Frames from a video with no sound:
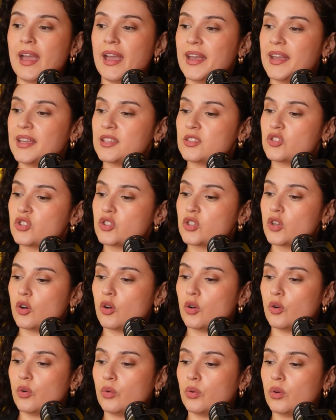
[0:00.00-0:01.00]
And
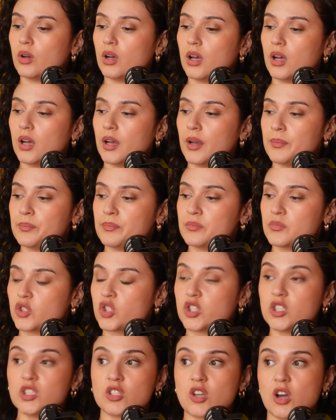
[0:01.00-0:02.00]
so
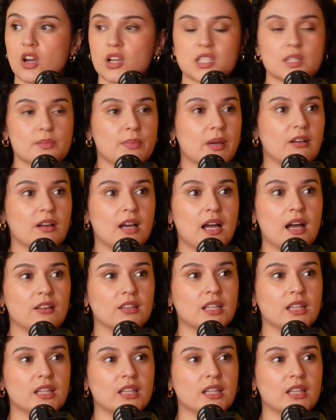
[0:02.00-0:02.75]
she talks about how